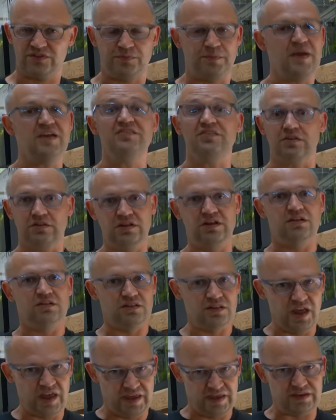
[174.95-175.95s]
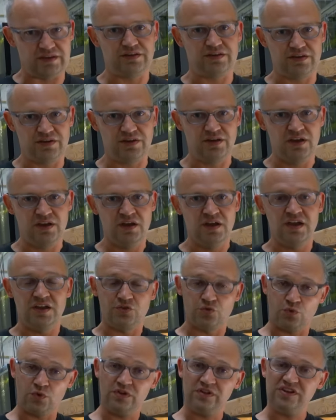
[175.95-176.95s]
It's basically a lake,
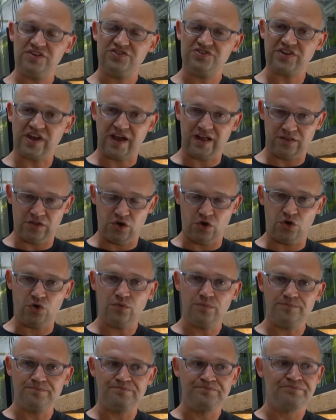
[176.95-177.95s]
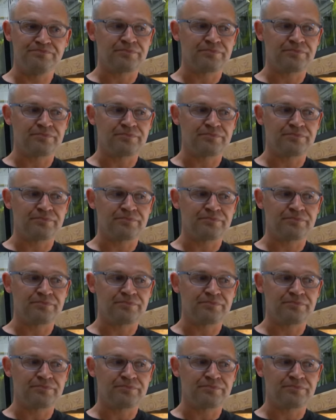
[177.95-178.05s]
really shallow,